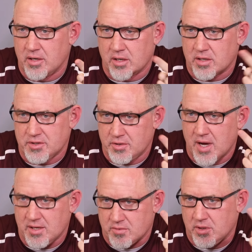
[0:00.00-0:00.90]
year because you
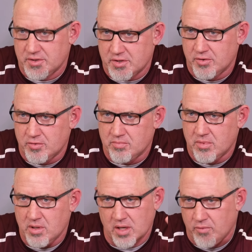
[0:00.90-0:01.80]
guys were on
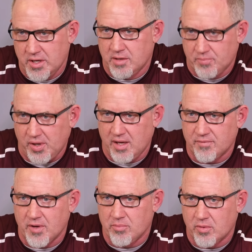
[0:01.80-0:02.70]
Zoom and we didn't play
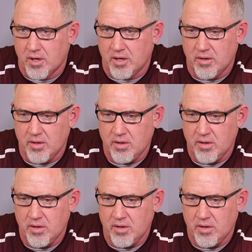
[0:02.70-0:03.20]
in February.